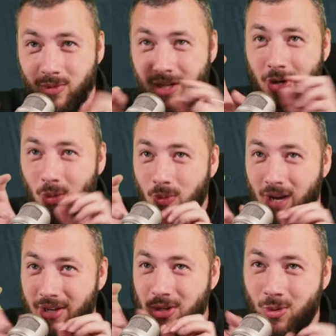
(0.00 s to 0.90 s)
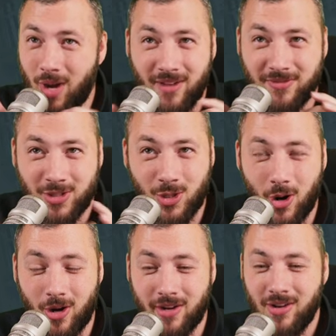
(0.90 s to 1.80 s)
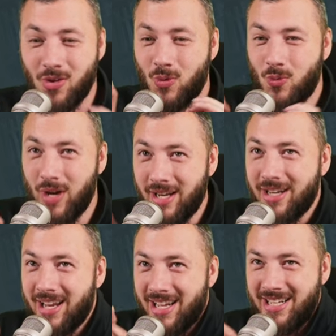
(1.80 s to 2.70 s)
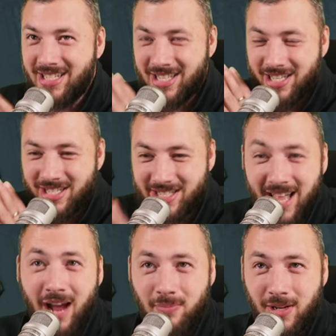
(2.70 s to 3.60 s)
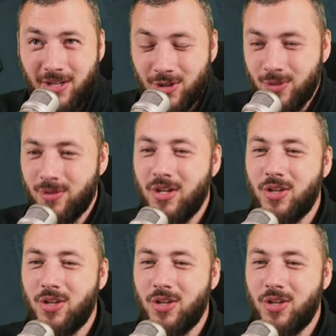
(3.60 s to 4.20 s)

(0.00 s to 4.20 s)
you know, you don't have to guard when he's slapping you.